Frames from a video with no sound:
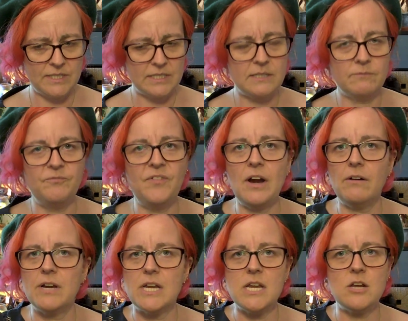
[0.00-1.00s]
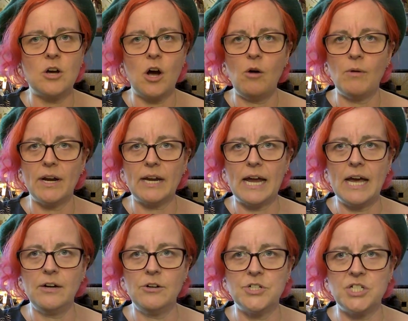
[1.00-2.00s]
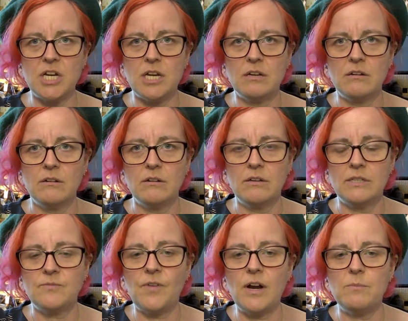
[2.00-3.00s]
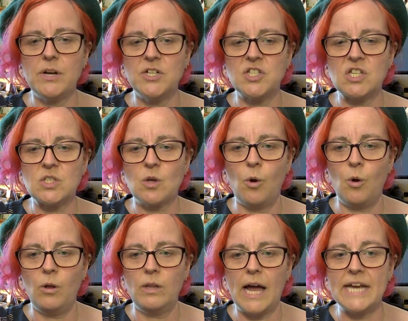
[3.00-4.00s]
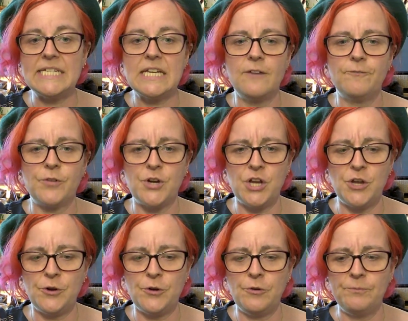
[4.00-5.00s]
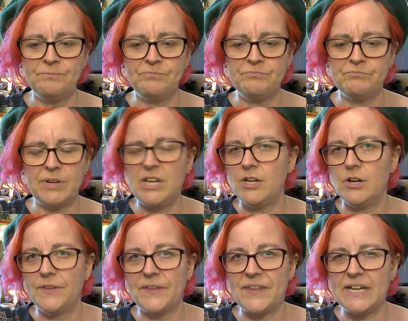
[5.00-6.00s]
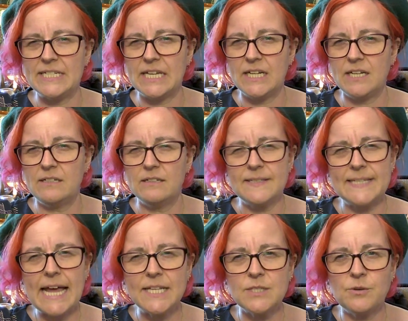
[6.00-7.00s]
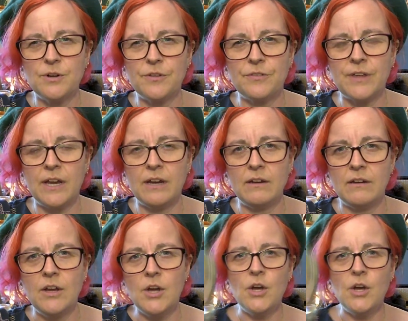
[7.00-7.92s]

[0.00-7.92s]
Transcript: It's very egoic energy. It's very much this whole, I did it for you, but you know that they didn't. It's that sort of thing.